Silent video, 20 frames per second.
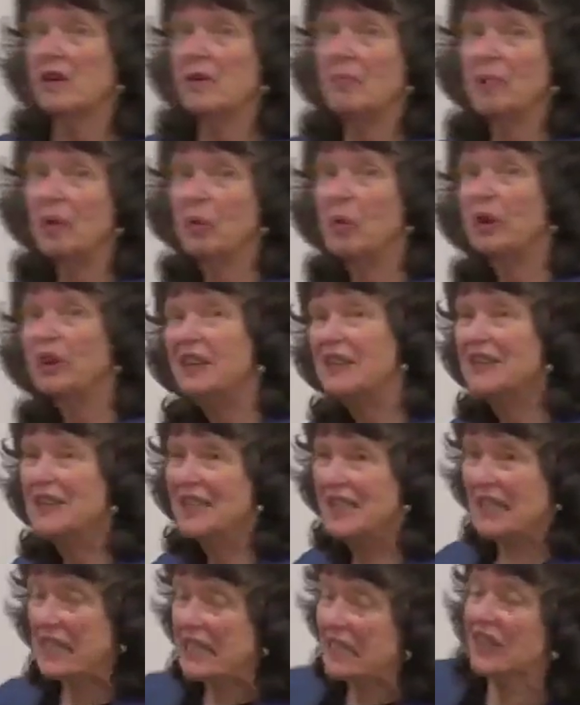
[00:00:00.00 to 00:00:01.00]
But what is
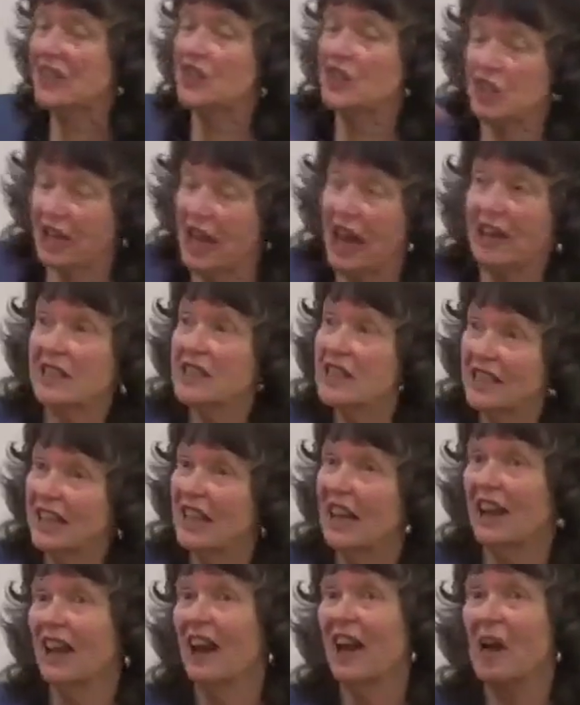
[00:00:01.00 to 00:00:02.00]

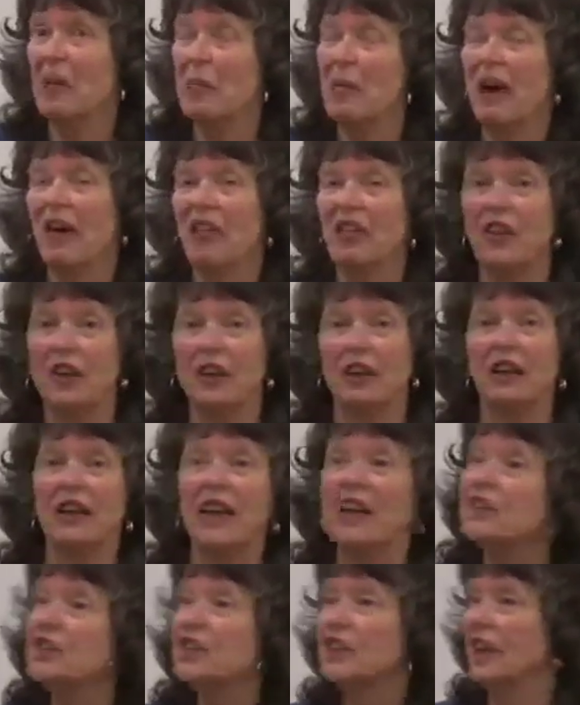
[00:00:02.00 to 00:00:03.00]
disenchanting about the
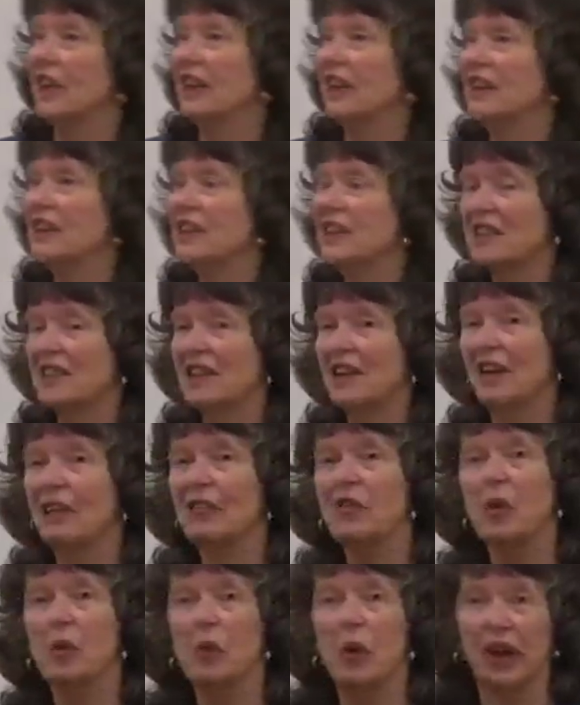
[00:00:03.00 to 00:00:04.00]
legend
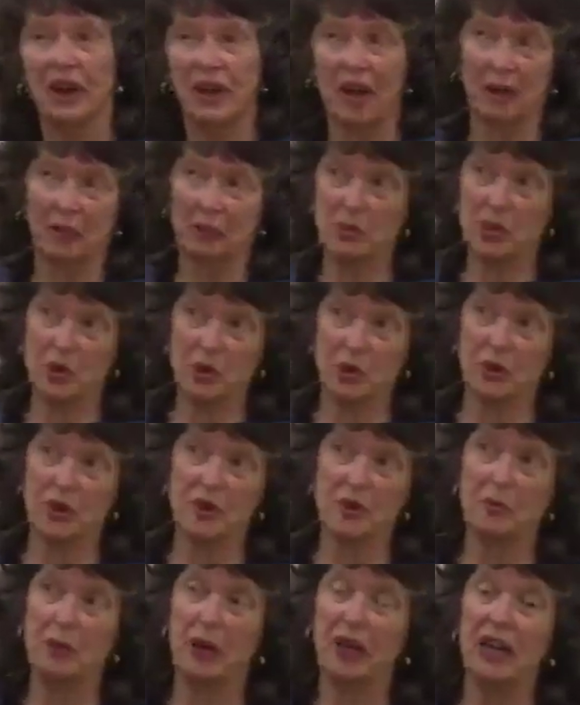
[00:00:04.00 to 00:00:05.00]
of the one-armed
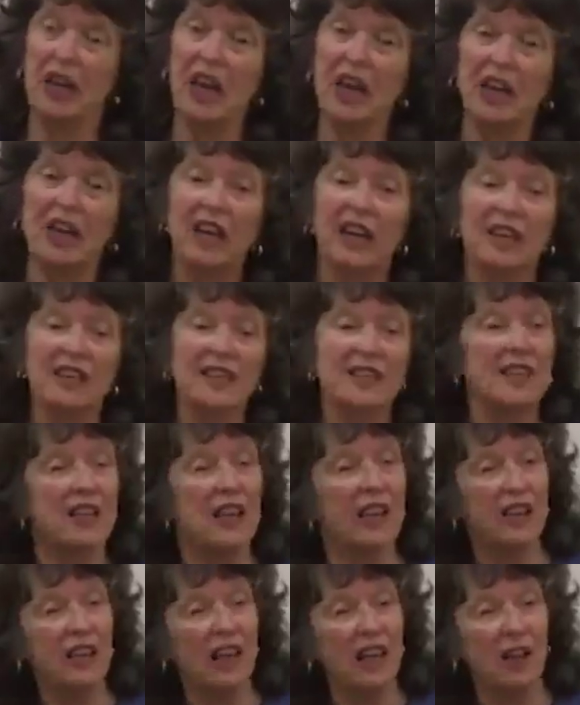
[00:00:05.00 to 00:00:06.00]
swordsman is
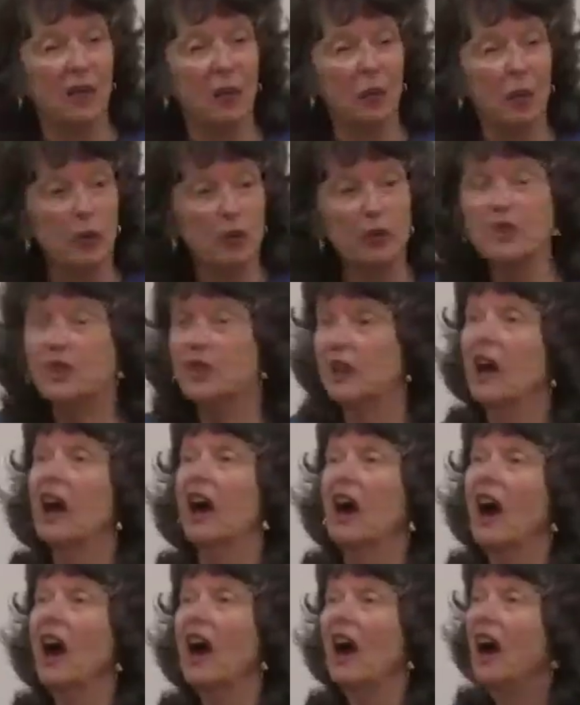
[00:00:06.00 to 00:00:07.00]
that in
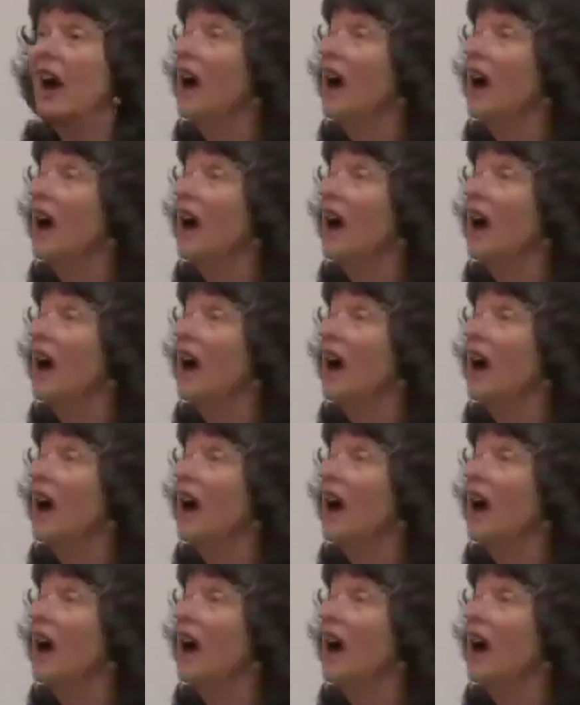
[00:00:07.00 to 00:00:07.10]
Wuxia,